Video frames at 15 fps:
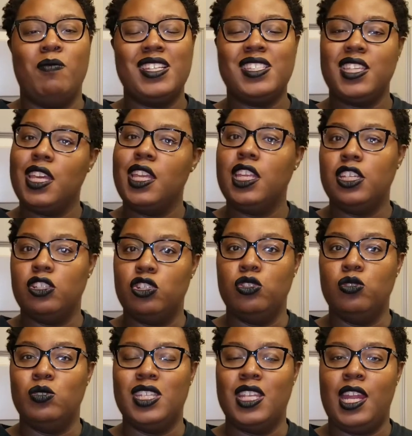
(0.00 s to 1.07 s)
my skin
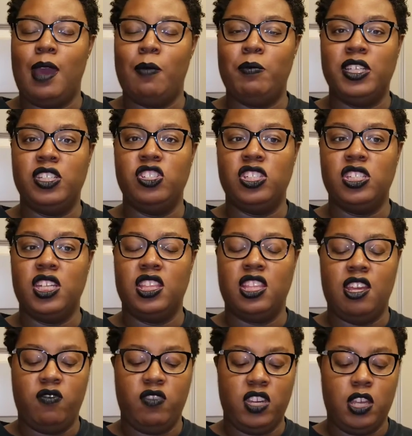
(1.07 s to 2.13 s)
issues that I mentioned in
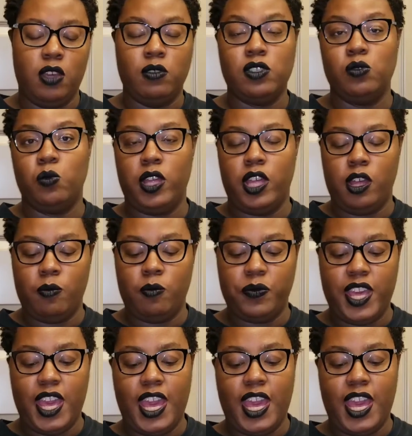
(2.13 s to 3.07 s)
that video as well.